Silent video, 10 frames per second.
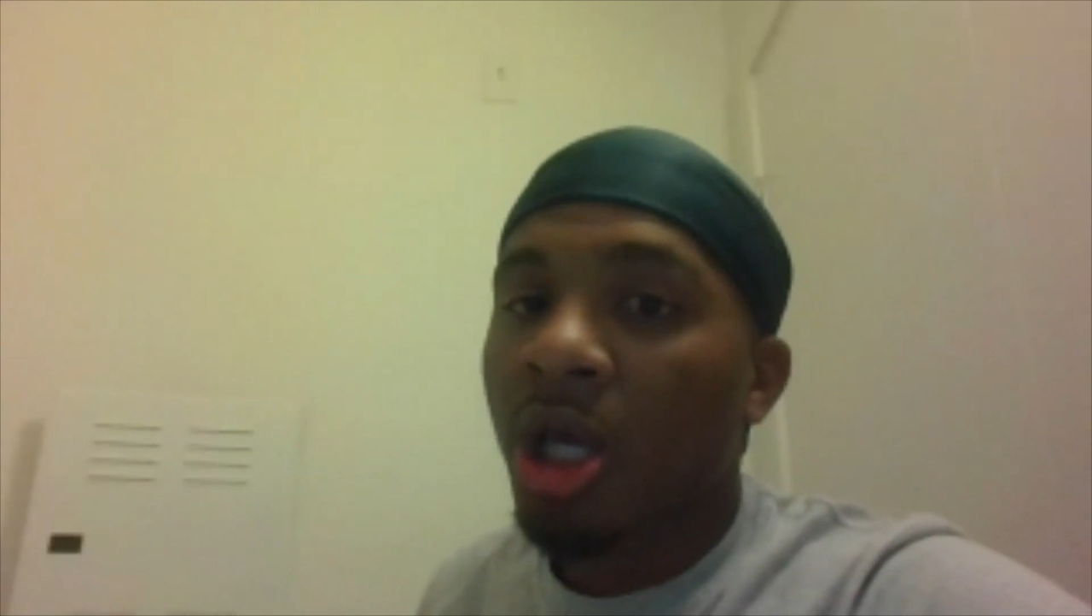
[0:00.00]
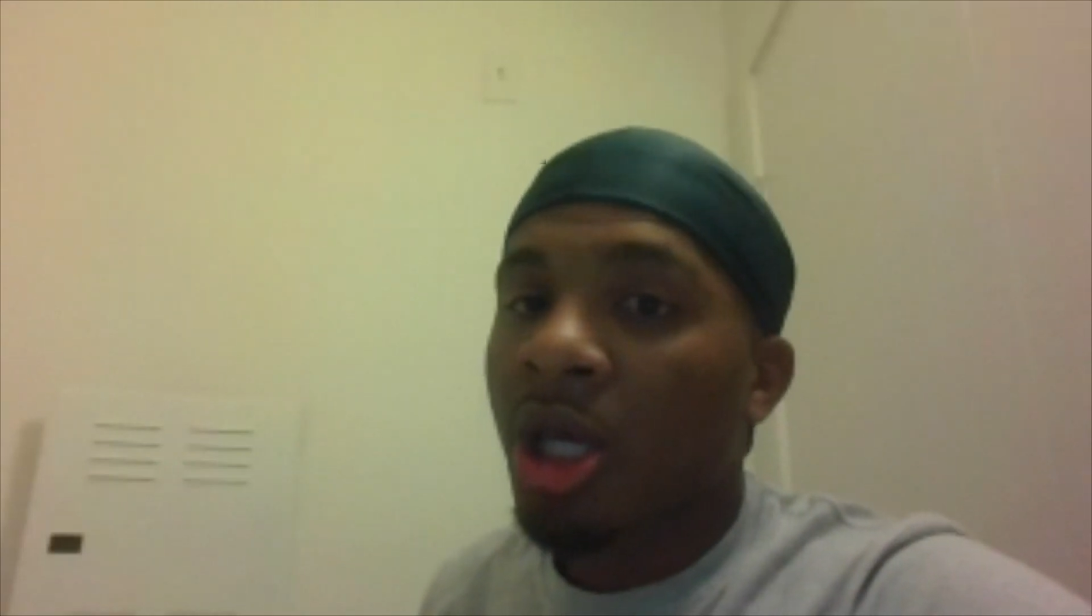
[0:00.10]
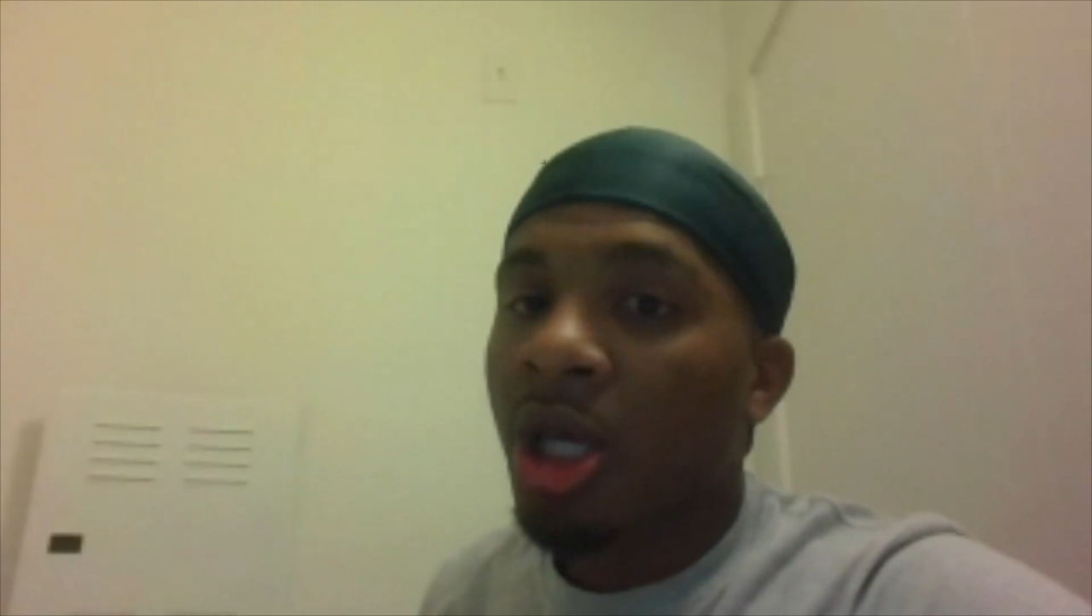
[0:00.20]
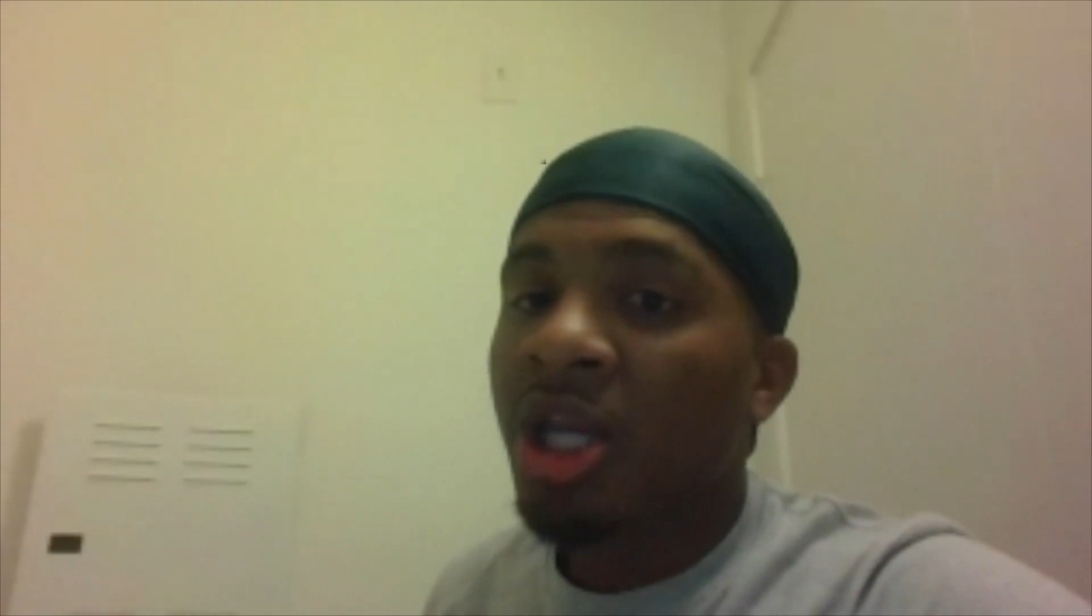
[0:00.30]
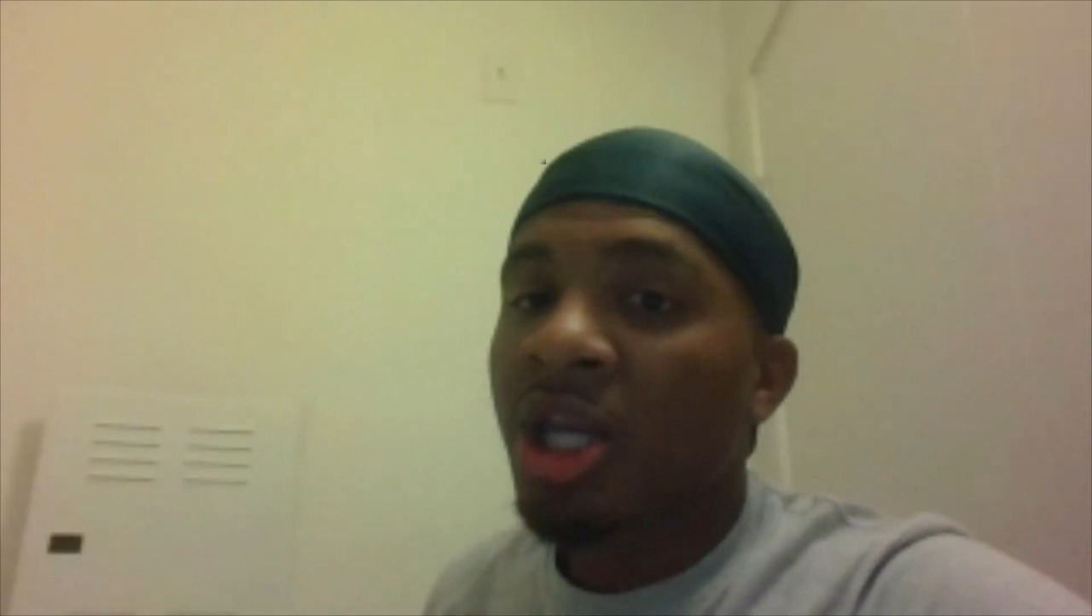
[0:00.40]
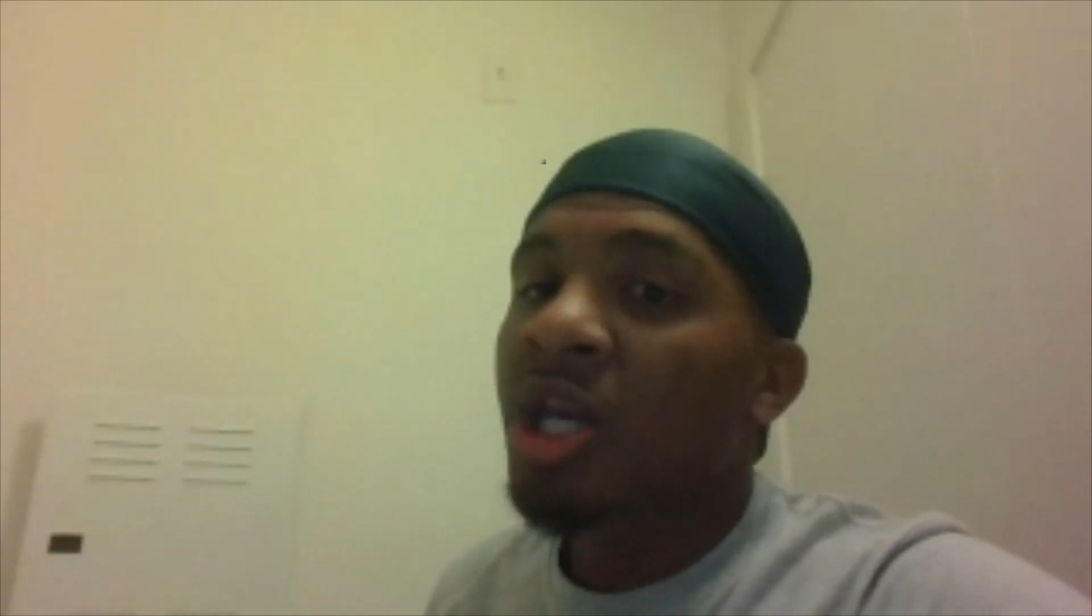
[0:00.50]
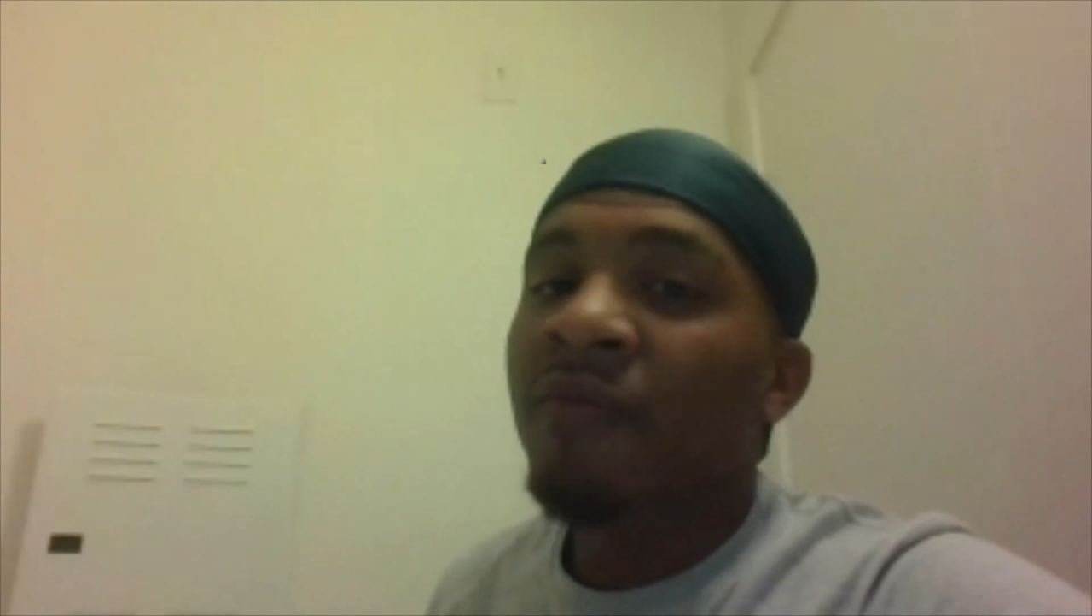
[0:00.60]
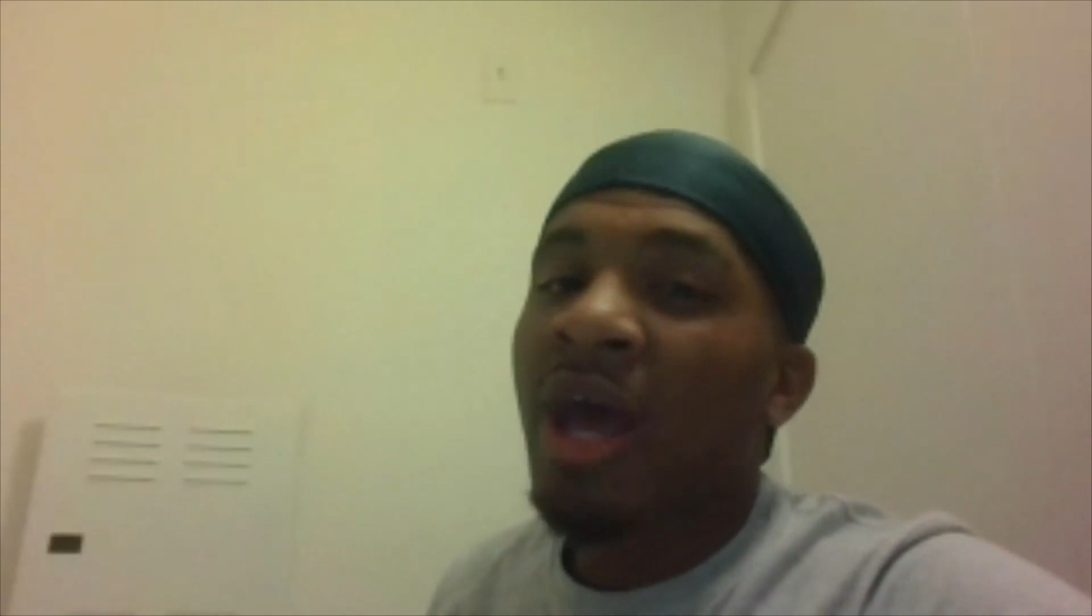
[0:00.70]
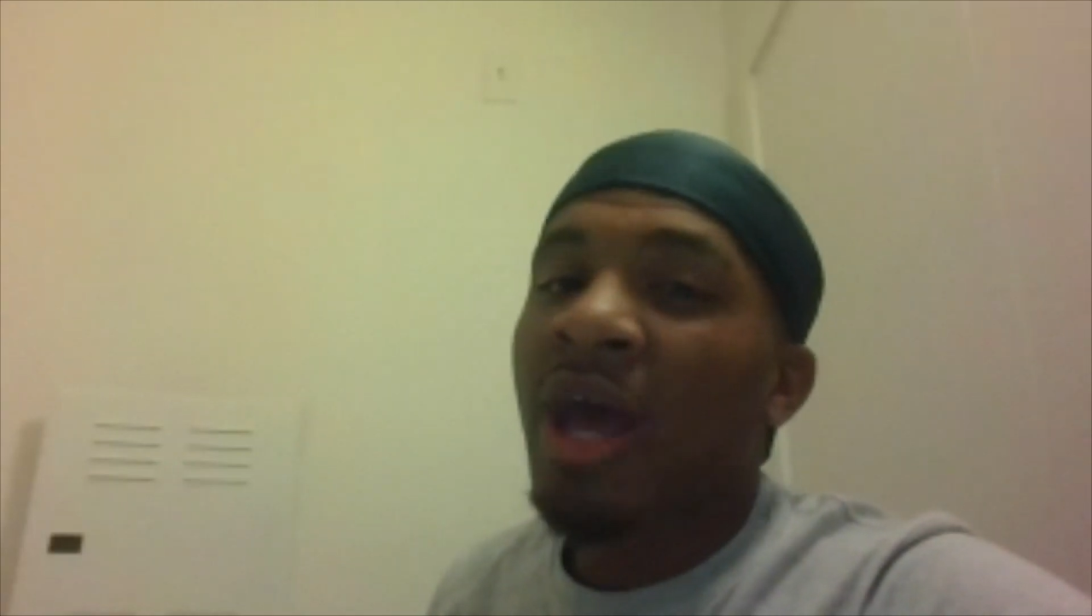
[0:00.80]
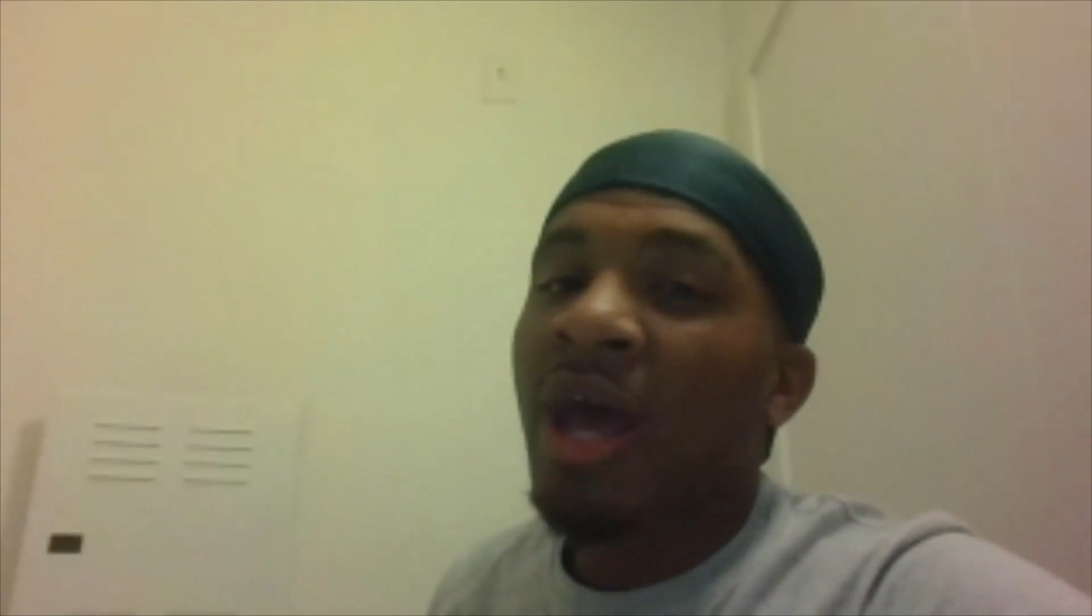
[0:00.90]
he didn't
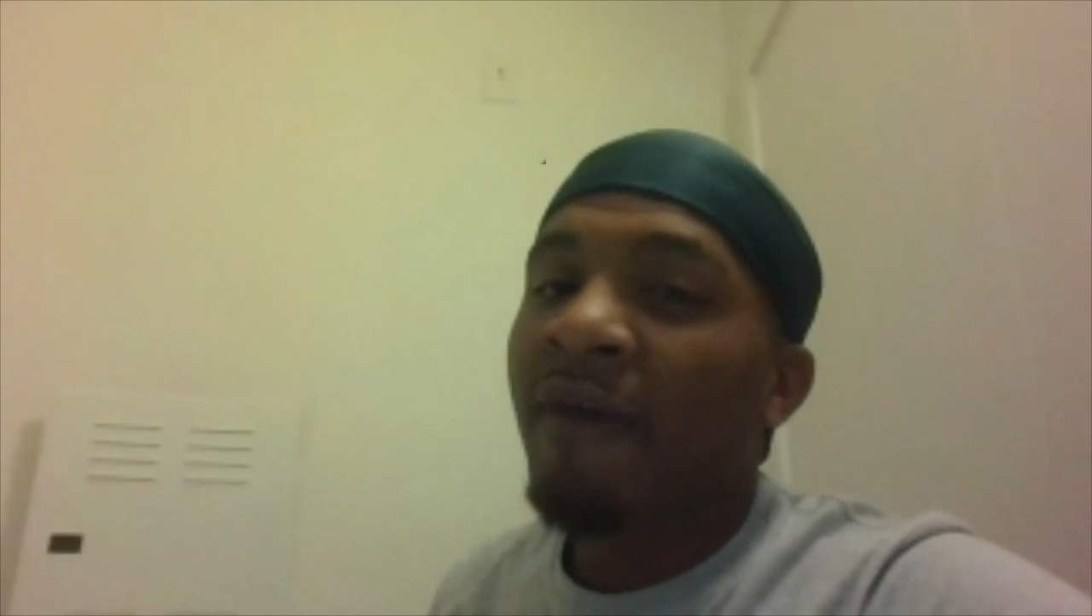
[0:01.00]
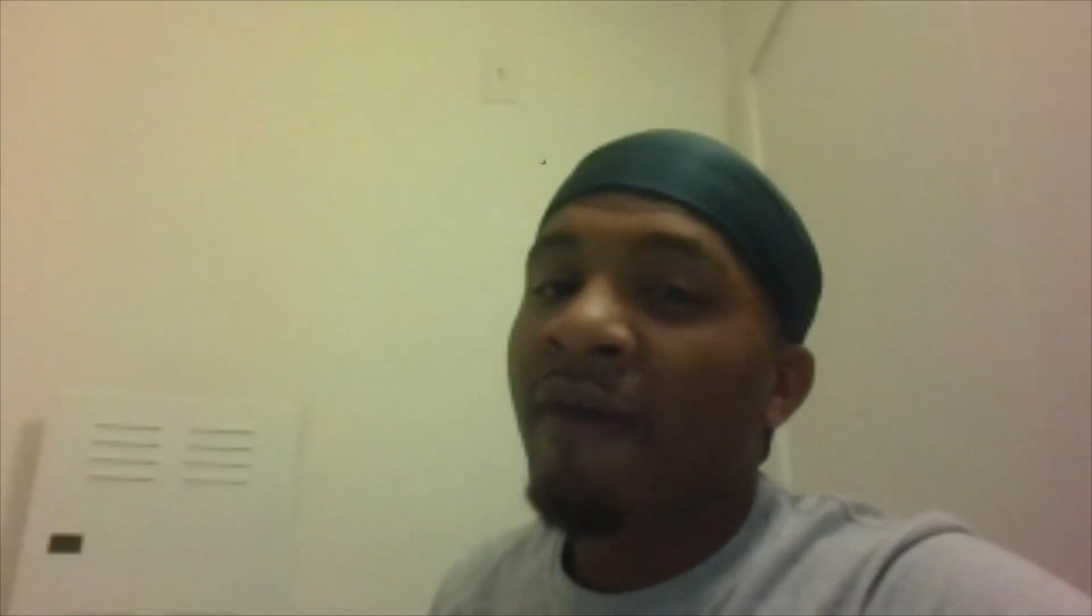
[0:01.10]
even have